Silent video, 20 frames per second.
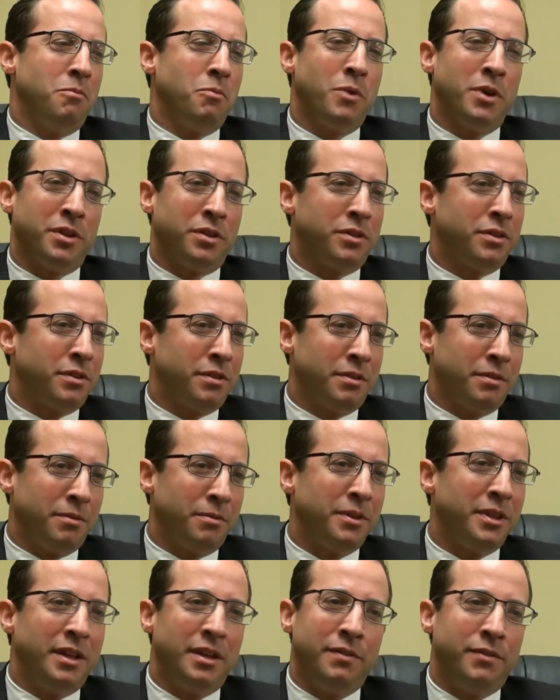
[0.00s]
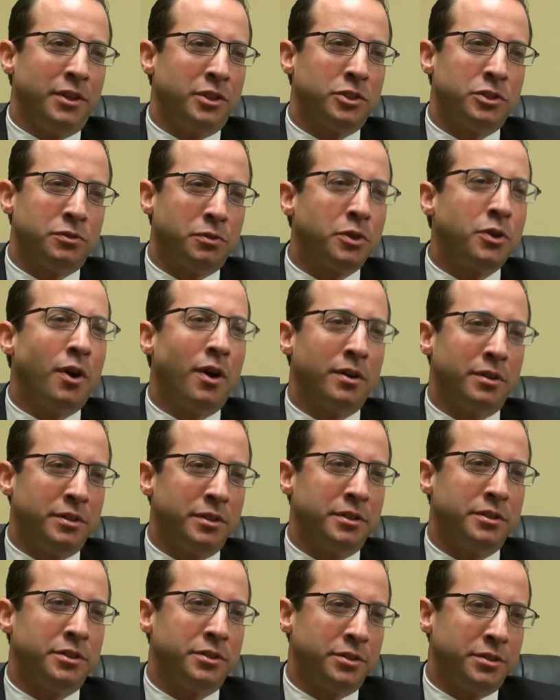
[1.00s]
with individuals
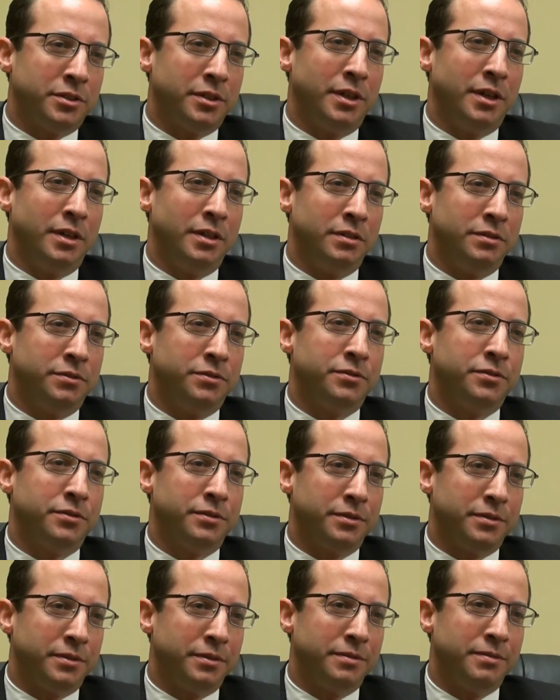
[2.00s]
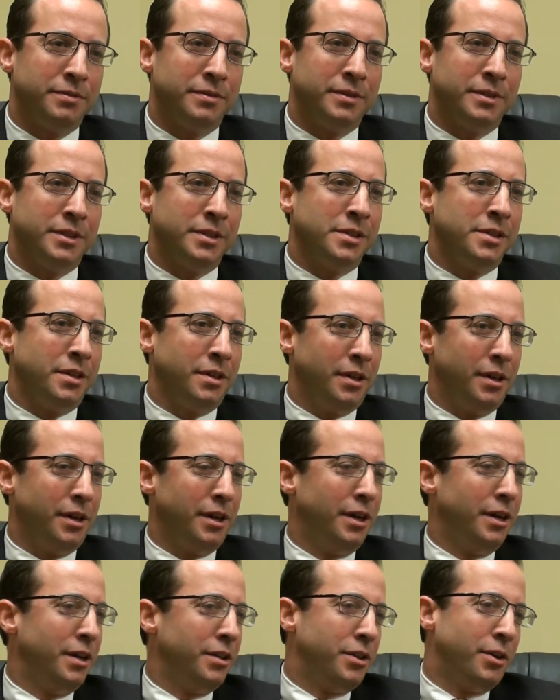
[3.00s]
regardless of
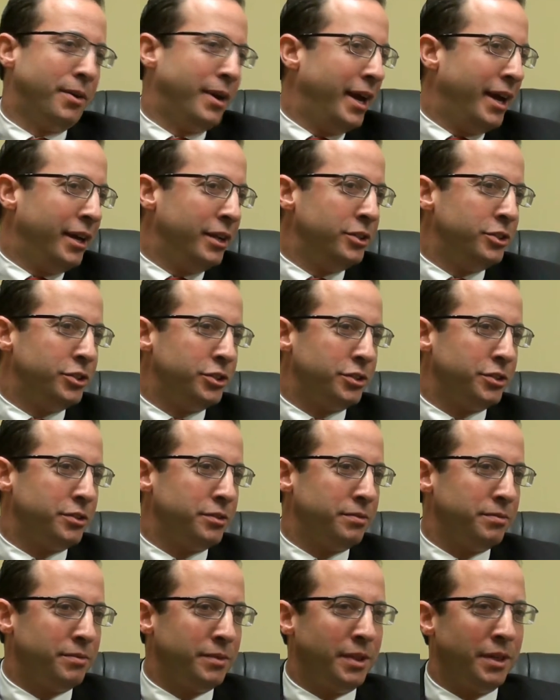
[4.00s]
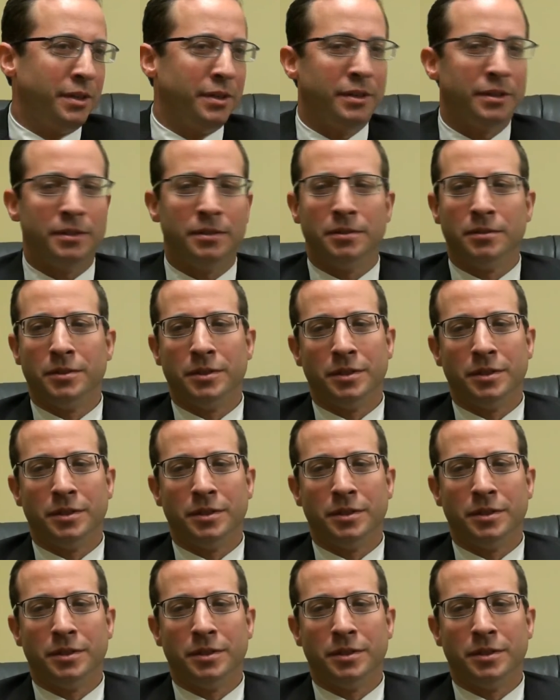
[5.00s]
their age, their